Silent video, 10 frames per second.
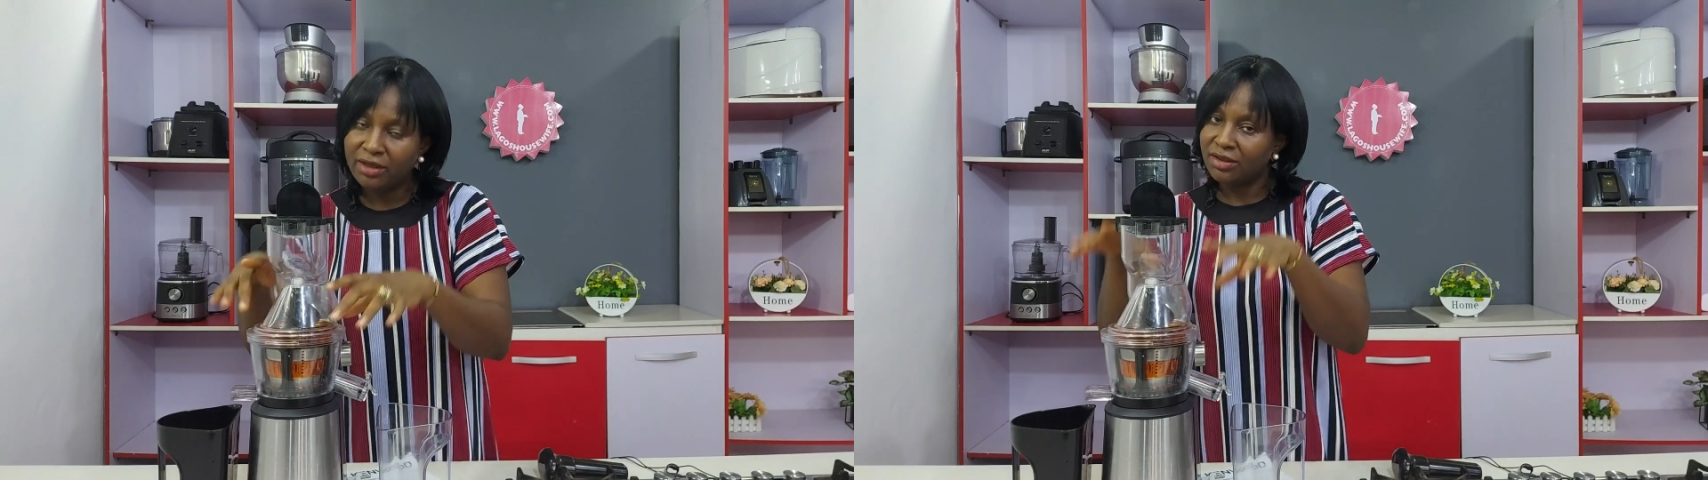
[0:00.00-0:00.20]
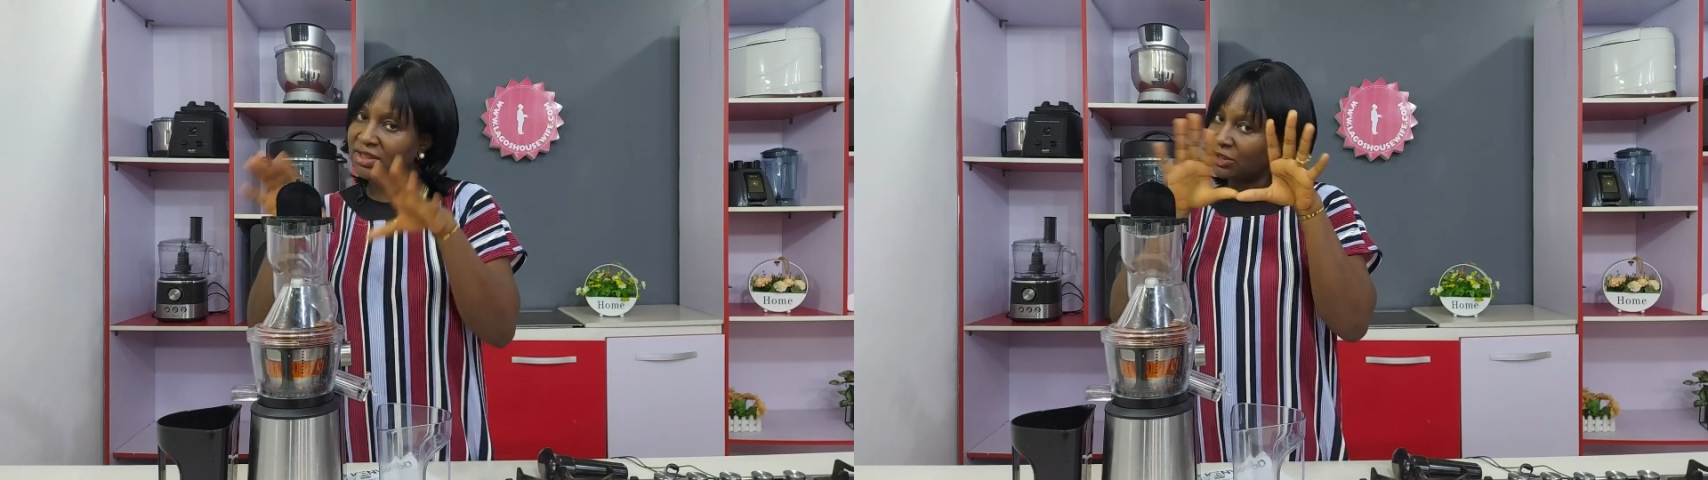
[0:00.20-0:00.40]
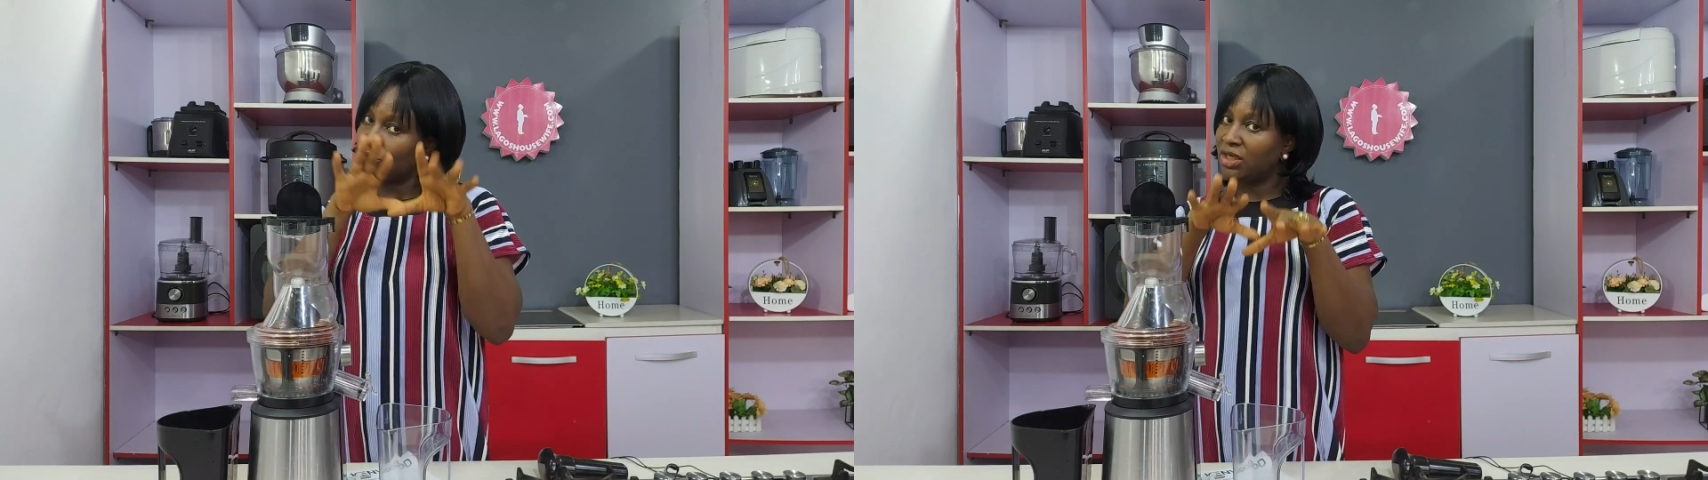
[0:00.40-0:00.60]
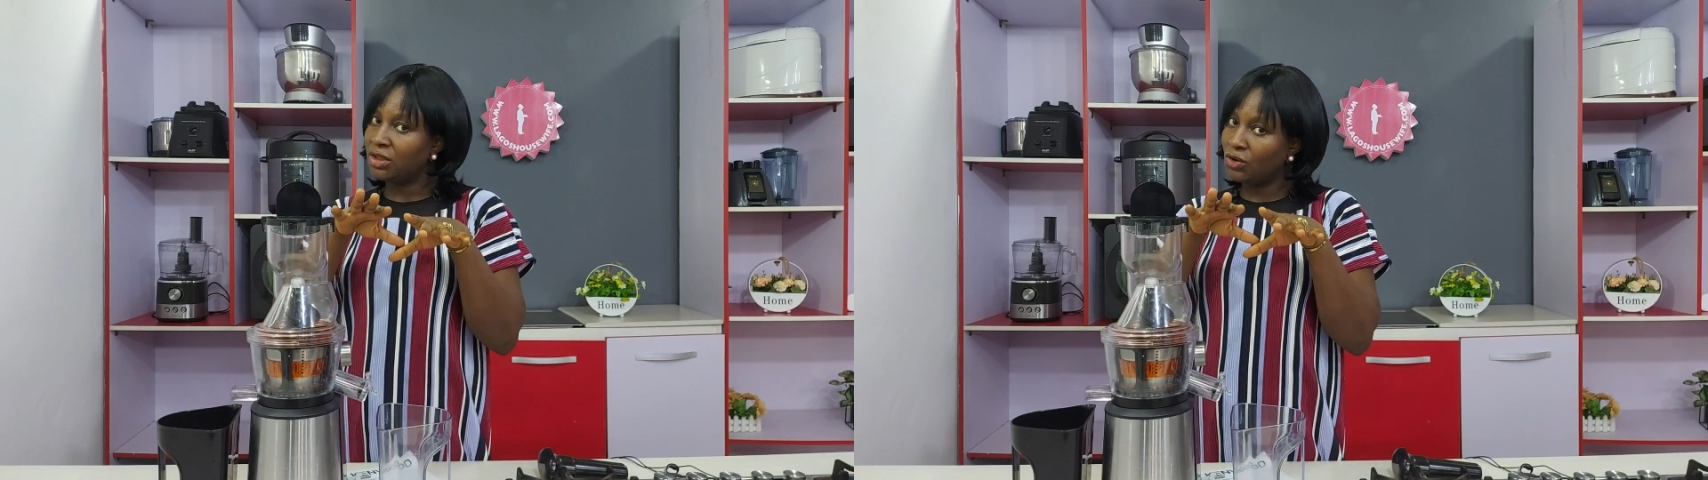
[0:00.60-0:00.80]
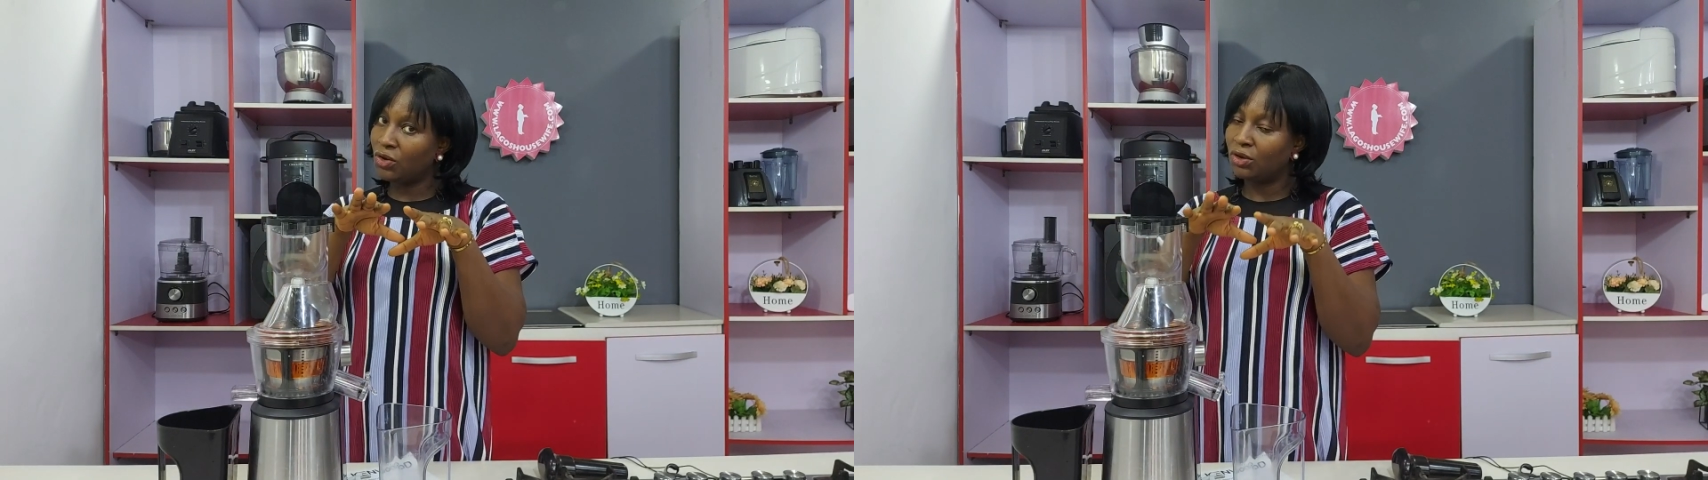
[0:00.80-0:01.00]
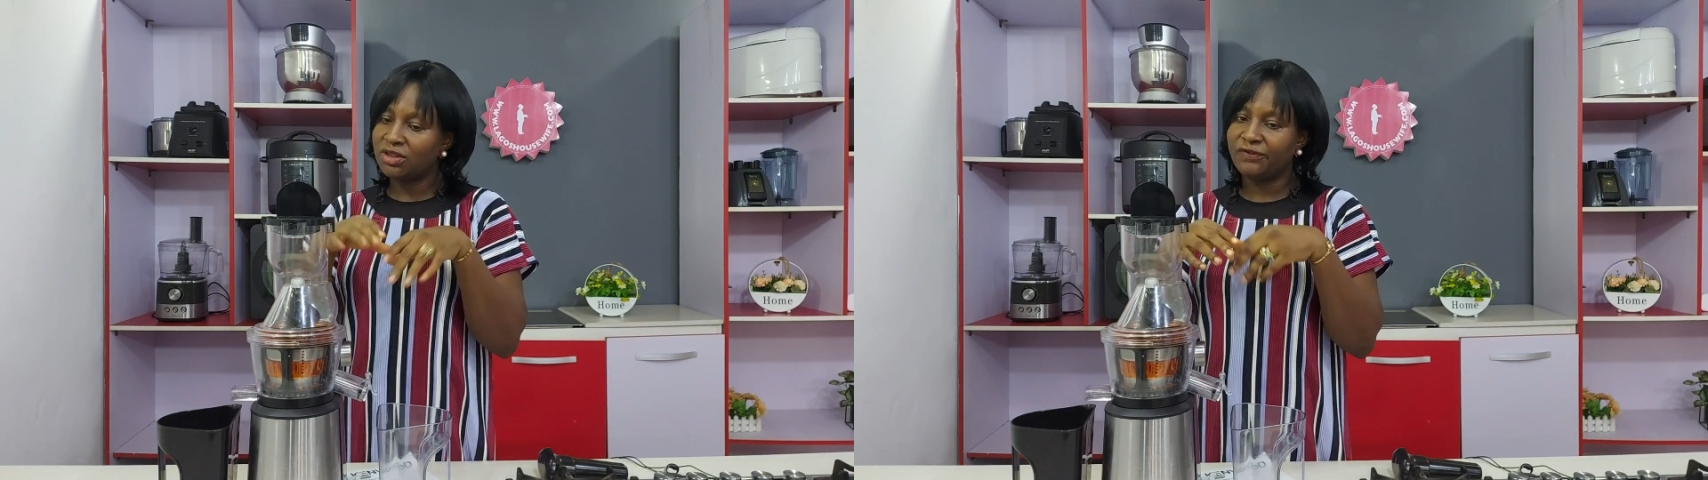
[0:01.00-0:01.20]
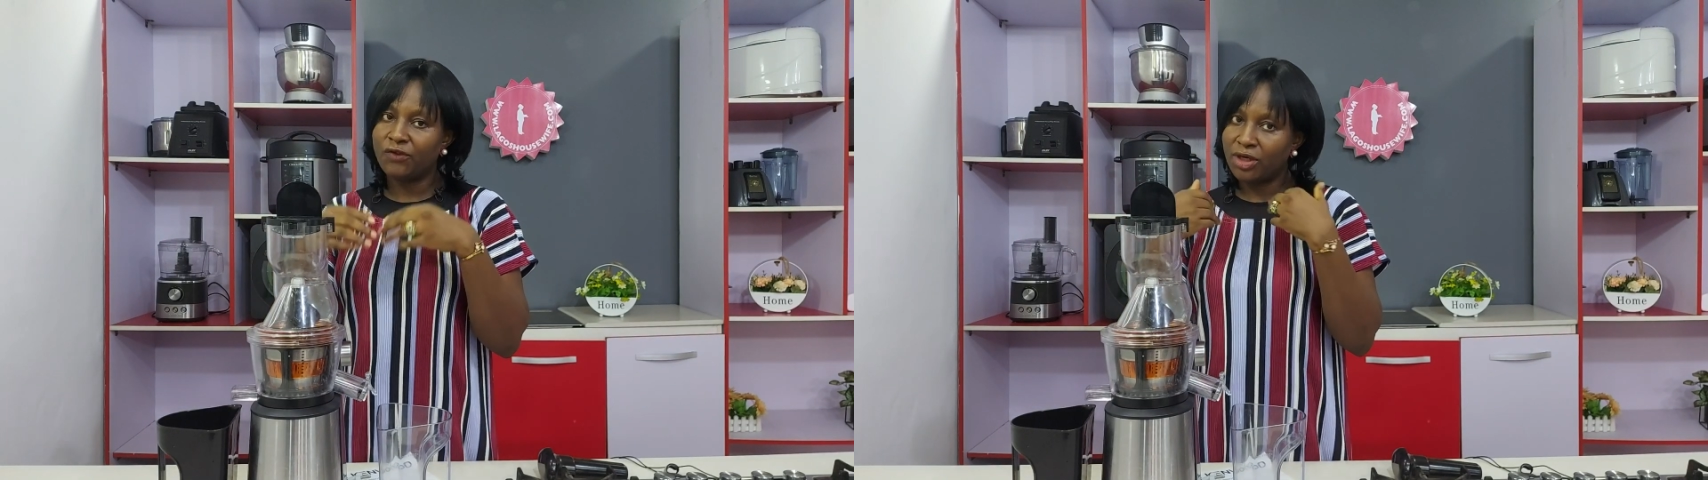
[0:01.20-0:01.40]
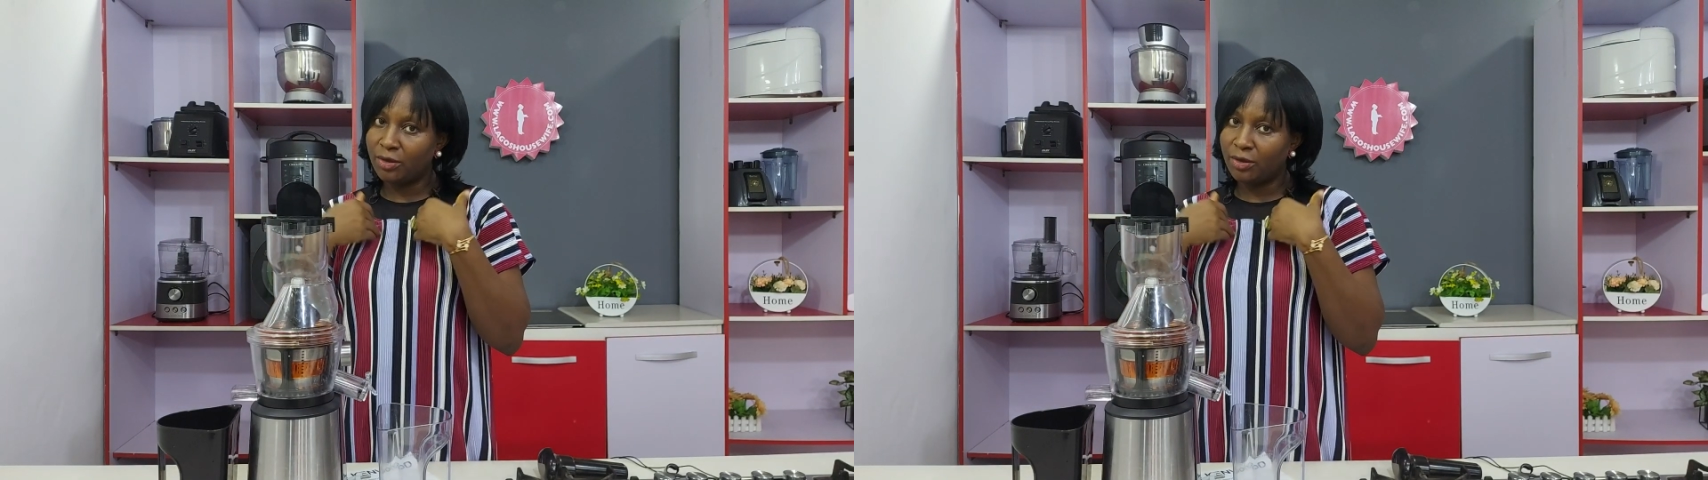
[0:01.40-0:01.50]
It's actually not called the funnel,